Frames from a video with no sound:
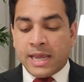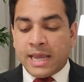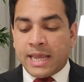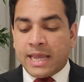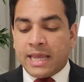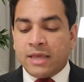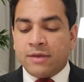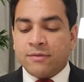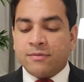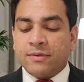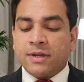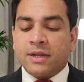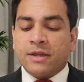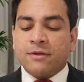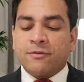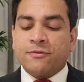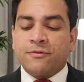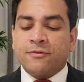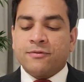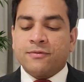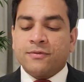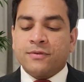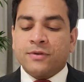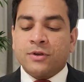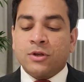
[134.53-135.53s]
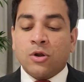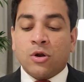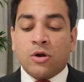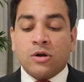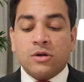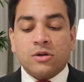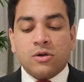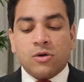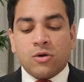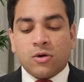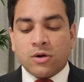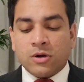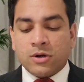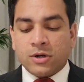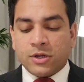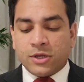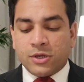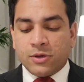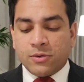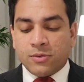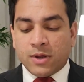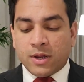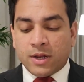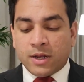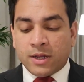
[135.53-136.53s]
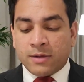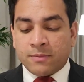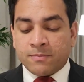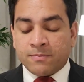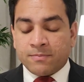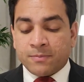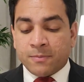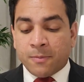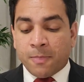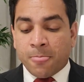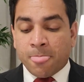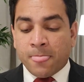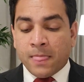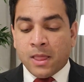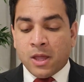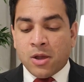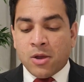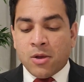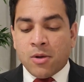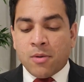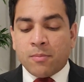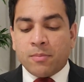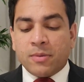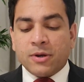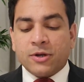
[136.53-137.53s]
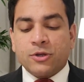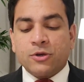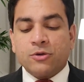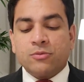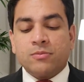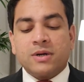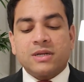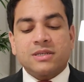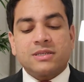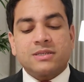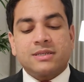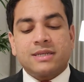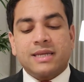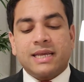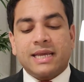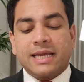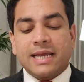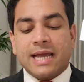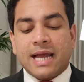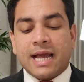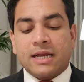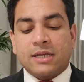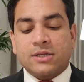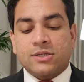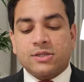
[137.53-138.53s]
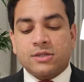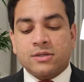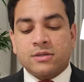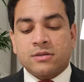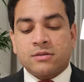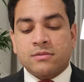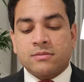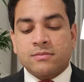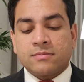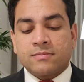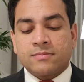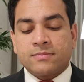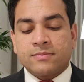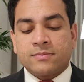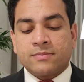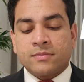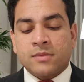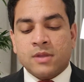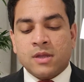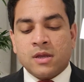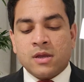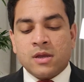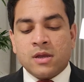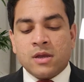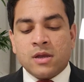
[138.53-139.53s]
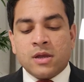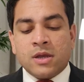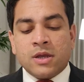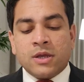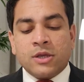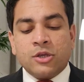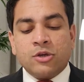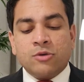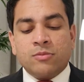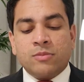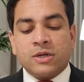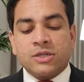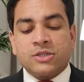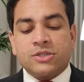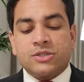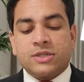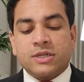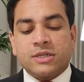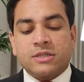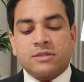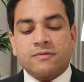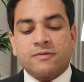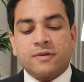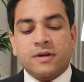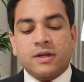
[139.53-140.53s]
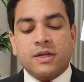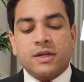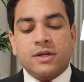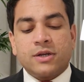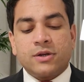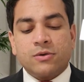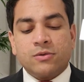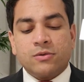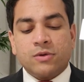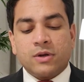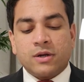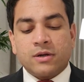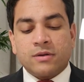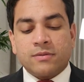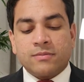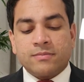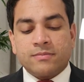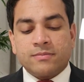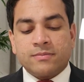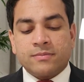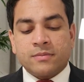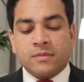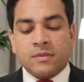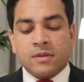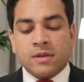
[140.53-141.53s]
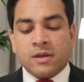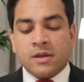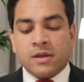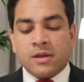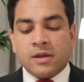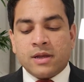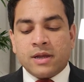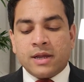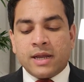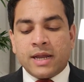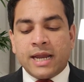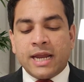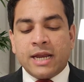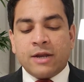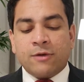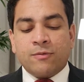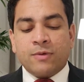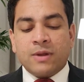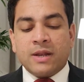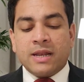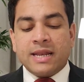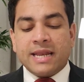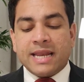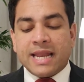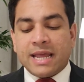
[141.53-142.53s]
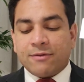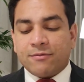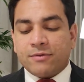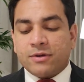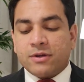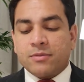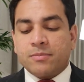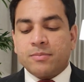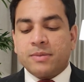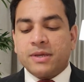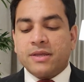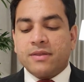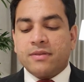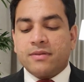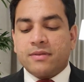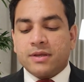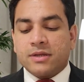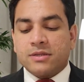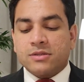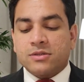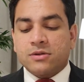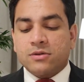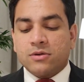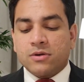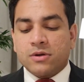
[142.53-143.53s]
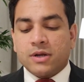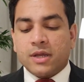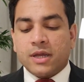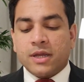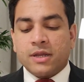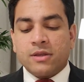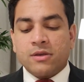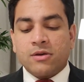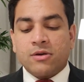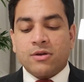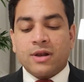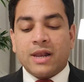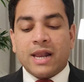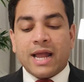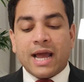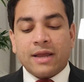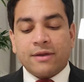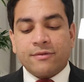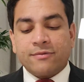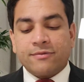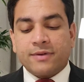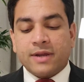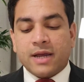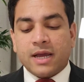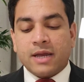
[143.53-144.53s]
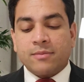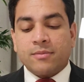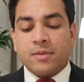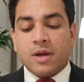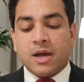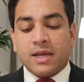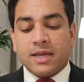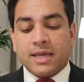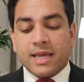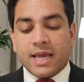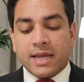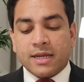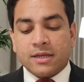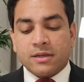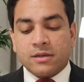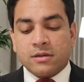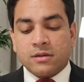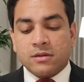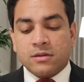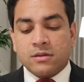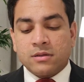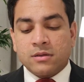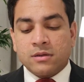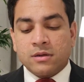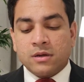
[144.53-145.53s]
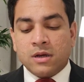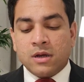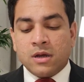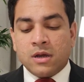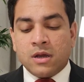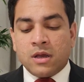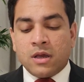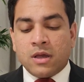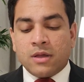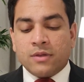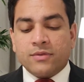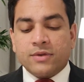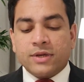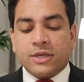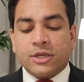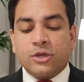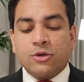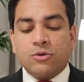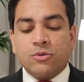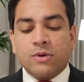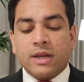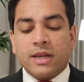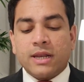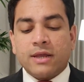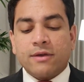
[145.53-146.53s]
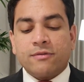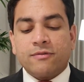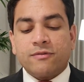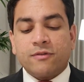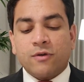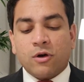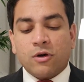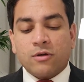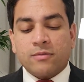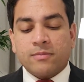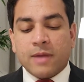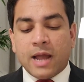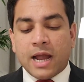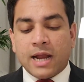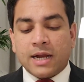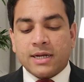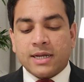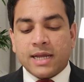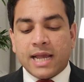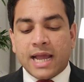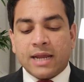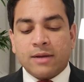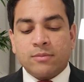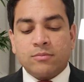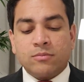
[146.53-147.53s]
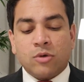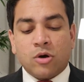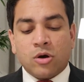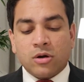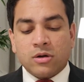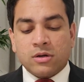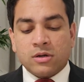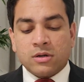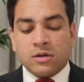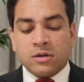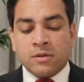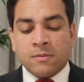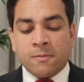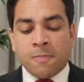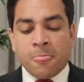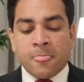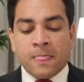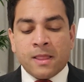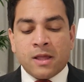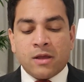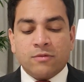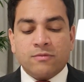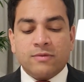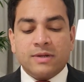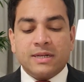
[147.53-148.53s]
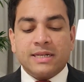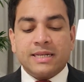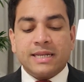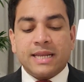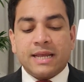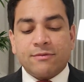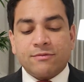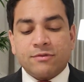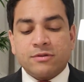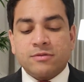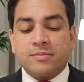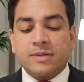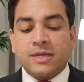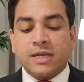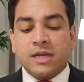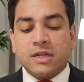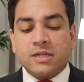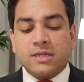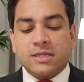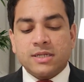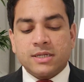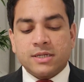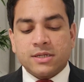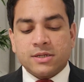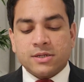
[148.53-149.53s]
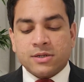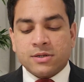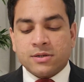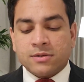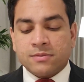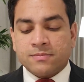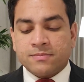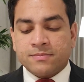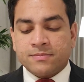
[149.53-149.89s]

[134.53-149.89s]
Even if not called QLA, but you must take action. You must just fucking do it. It will never be this good in your lifetime again. The QLA format and model will never be clearer.